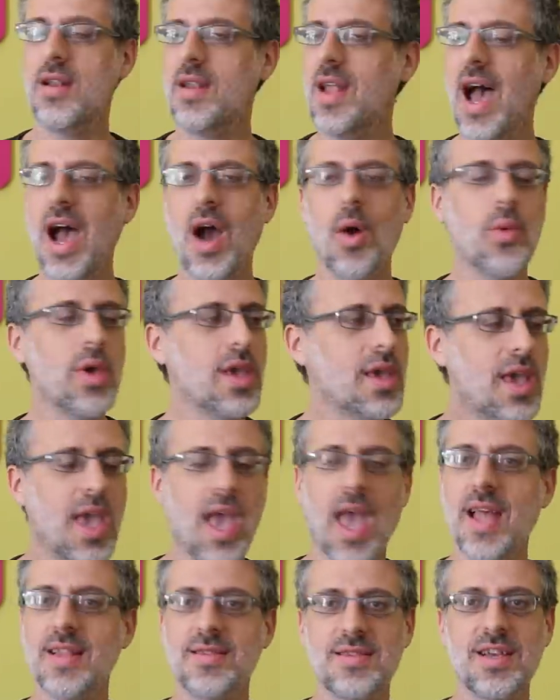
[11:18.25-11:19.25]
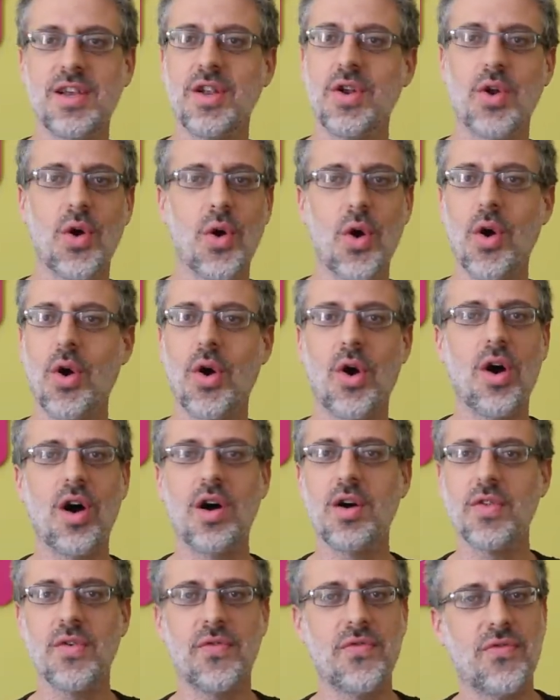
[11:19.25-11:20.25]
Now we can't ignore
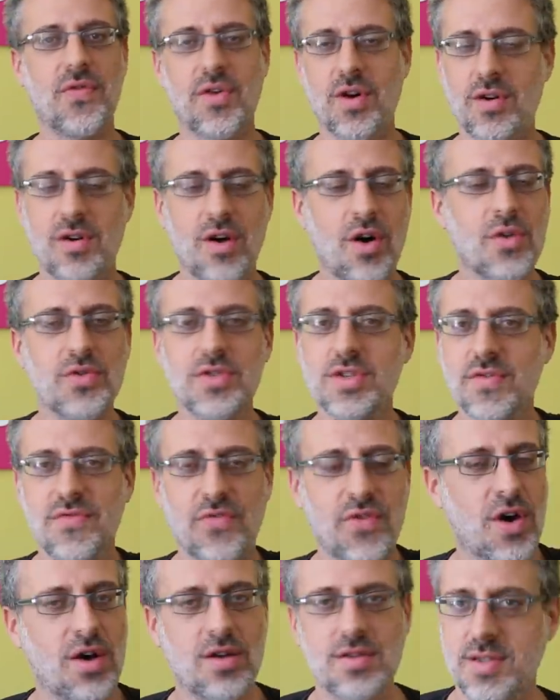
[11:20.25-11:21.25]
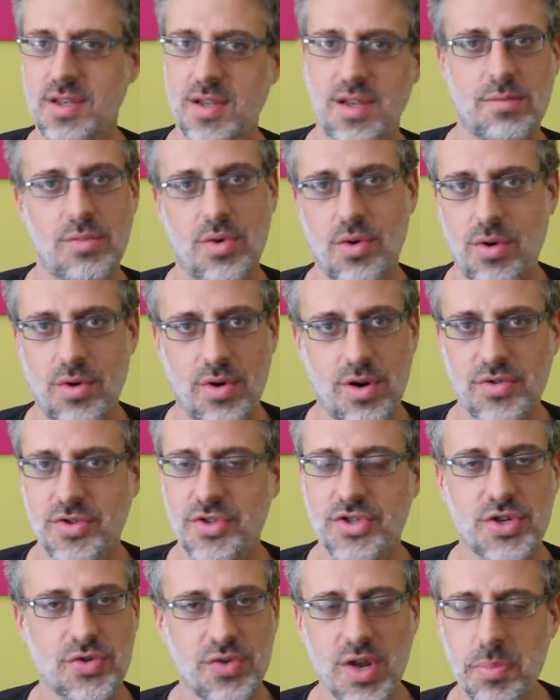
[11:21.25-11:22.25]
all the all these faults anymore in
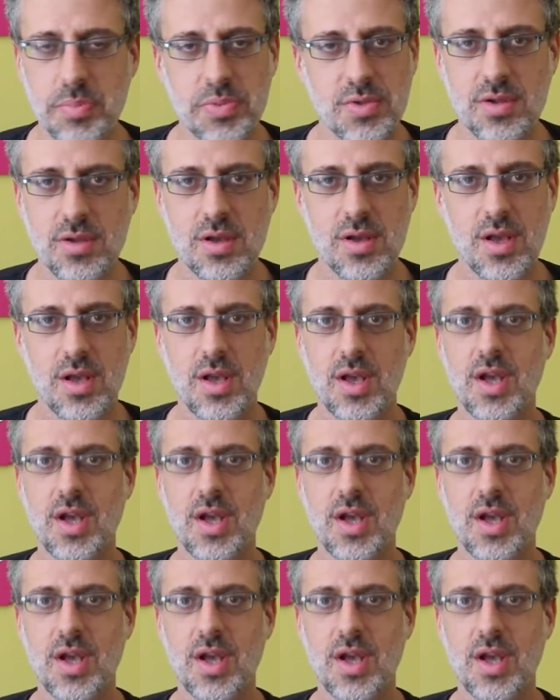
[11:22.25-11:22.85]
the script.